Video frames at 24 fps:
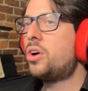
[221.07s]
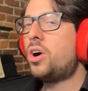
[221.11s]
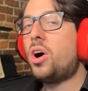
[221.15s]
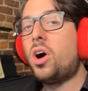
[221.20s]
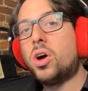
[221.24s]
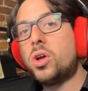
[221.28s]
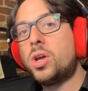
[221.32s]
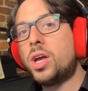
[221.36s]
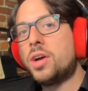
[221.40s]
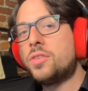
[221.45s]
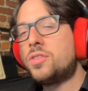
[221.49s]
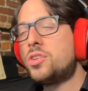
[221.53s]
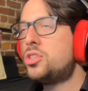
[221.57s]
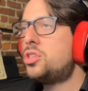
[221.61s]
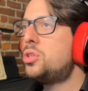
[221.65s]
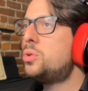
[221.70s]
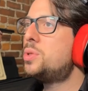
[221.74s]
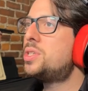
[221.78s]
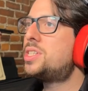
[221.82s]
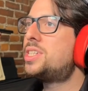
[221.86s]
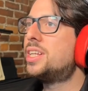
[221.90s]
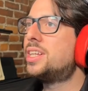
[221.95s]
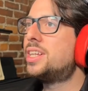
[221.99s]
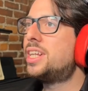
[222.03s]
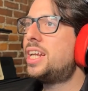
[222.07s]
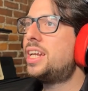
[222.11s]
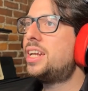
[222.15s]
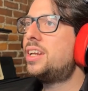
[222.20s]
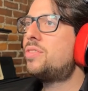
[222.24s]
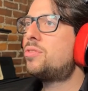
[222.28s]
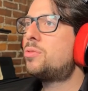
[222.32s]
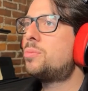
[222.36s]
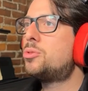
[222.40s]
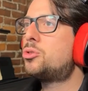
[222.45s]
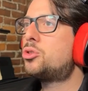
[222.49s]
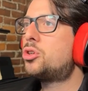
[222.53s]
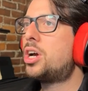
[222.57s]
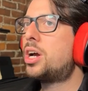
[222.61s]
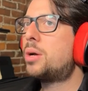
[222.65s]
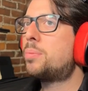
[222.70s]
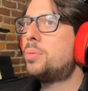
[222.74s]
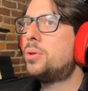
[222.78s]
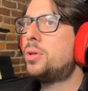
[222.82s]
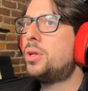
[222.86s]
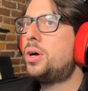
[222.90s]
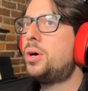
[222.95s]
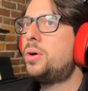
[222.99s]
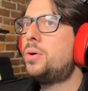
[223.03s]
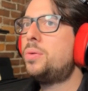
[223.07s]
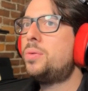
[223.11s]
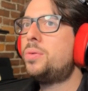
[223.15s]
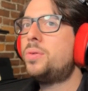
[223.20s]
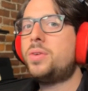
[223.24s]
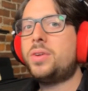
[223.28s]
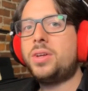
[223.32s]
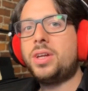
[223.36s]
All you have to do is delete it from the track below.